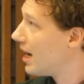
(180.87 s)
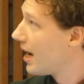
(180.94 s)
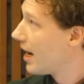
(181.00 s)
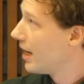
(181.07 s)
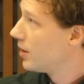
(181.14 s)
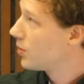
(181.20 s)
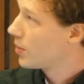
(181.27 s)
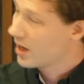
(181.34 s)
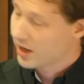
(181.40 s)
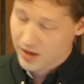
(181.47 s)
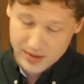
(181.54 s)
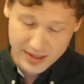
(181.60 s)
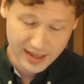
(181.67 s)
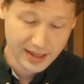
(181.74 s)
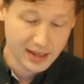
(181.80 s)
And we are
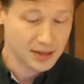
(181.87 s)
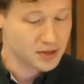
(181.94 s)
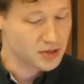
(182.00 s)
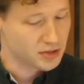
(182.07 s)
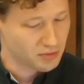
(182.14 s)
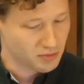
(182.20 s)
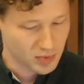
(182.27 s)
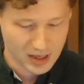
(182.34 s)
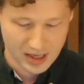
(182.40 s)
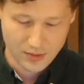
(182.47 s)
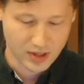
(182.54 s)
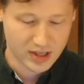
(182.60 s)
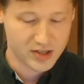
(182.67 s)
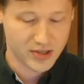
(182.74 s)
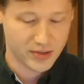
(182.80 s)
using, in
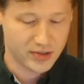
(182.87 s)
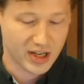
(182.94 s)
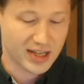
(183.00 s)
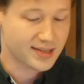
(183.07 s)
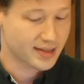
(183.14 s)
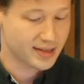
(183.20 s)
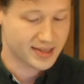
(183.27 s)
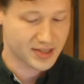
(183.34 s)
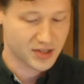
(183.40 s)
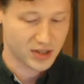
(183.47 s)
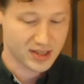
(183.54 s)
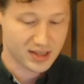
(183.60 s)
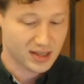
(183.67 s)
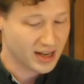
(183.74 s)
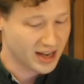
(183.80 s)
order to address this,
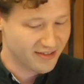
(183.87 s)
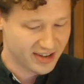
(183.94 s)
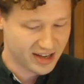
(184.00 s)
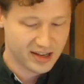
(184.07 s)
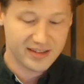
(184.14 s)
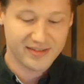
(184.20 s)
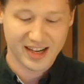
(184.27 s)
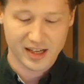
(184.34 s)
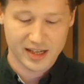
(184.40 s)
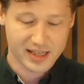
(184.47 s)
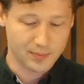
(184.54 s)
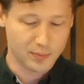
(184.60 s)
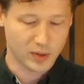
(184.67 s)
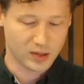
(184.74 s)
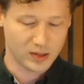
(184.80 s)
just a very, very
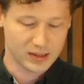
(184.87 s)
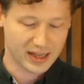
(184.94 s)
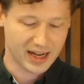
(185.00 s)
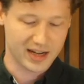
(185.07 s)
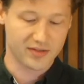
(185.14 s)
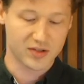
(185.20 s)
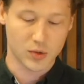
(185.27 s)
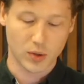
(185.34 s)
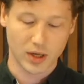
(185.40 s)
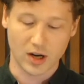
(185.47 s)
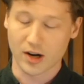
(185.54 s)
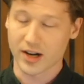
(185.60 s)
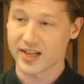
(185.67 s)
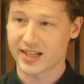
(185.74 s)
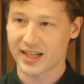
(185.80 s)
simple kind of TOR
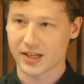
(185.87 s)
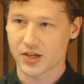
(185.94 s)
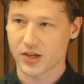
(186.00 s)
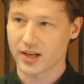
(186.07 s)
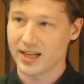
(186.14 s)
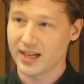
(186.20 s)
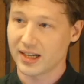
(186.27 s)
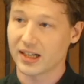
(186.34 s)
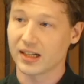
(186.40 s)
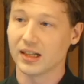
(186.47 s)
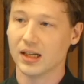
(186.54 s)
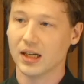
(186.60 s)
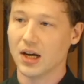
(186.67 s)
architecture here